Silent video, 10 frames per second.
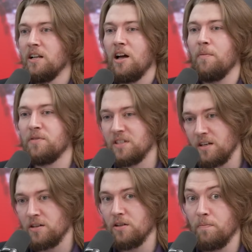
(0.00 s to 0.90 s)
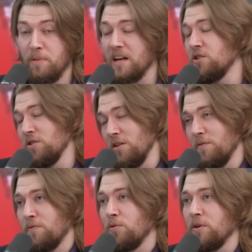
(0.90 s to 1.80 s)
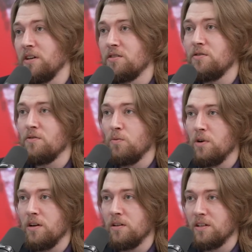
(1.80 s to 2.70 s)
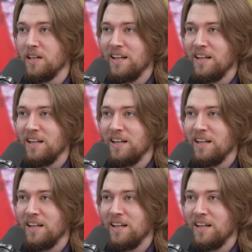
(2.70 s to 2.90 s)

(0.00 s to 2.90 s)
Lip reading: a particular picture of Freud to the world,